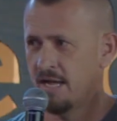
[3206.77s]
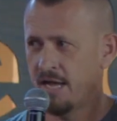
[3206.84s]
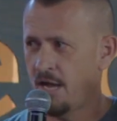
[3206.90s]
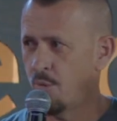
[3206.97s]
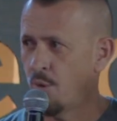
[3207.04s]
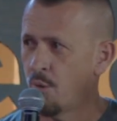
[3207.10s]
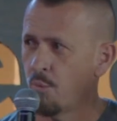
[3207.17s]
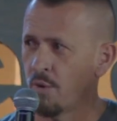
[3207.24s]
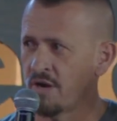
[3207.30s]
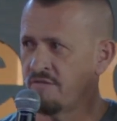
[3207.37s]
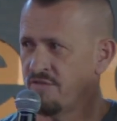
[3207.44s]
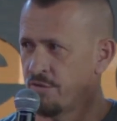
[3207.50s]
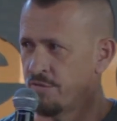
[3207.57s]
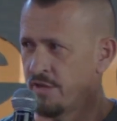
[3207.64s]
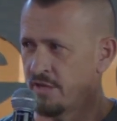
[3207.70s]
I want one
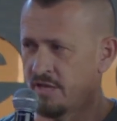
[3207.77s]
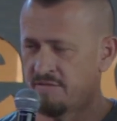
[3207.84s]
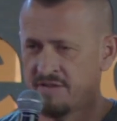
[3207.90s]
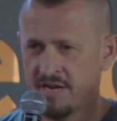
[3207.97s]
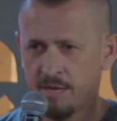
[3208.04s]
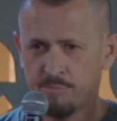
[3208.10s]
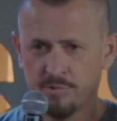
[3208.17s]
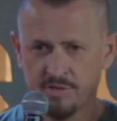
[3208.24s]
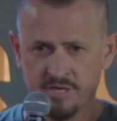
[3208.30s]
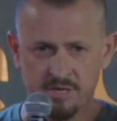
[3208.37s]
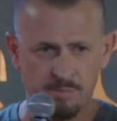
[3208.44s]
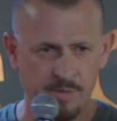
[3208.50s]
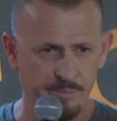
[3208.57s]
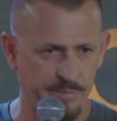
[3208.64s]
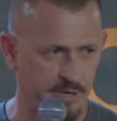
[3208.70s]
of you that love an apple to
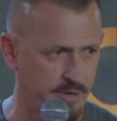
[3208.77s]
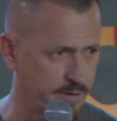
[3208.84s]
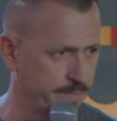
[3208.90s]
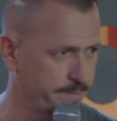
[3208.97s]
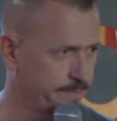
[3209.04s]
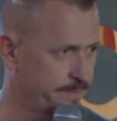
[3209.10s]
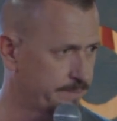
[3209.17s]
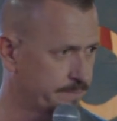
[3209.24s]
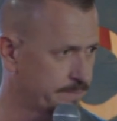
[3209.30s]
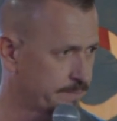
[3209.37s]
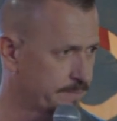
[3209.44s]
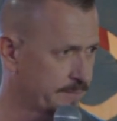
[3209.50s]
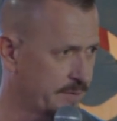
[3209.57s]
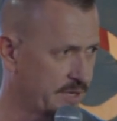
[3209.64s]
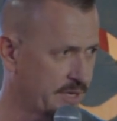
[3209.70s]
come up here.
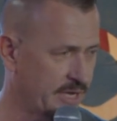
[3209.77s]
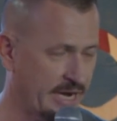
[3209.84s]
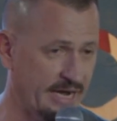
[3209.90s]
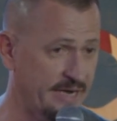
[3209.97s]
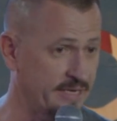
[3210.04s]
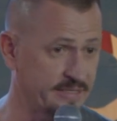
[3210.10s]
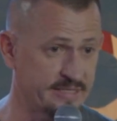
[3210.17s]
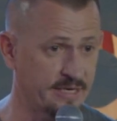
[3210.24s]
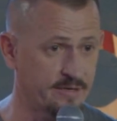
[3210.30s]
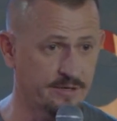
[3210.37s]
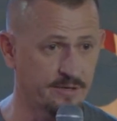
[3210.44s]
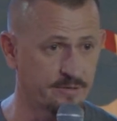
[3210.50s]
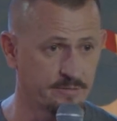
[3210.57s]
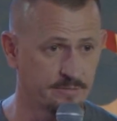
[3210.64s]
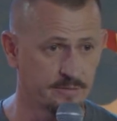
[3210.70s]
I didn't tell
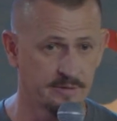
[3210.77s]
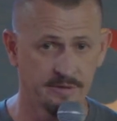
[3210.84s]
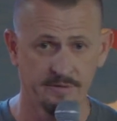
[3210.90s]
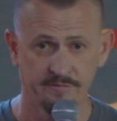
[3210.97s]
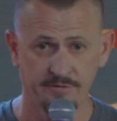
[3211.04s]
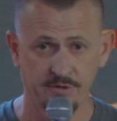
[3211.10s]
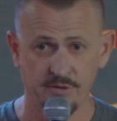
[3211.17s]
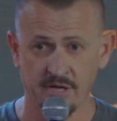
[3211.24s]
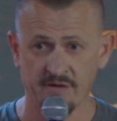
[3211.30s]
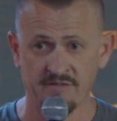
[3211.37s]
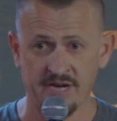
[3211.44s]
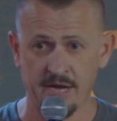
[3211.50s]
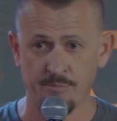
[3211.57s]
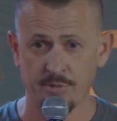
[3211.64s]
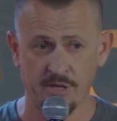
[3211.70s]
you. If you love
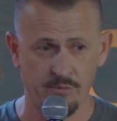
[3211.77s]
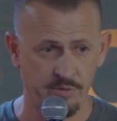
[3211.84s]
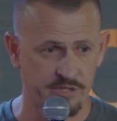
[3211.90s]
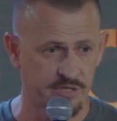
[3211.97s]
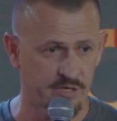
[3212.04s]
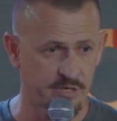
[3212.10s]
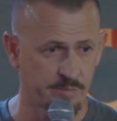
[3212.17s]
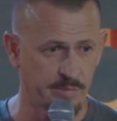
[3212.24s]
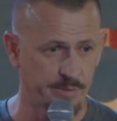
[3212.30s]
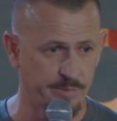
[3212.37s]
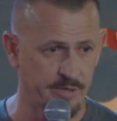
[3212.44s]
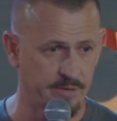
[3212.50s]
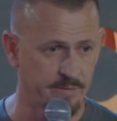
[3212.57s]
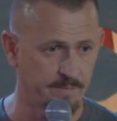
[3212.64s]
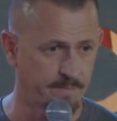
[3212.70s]
an apple, I want you to come up
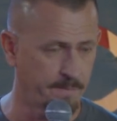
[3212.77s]
here.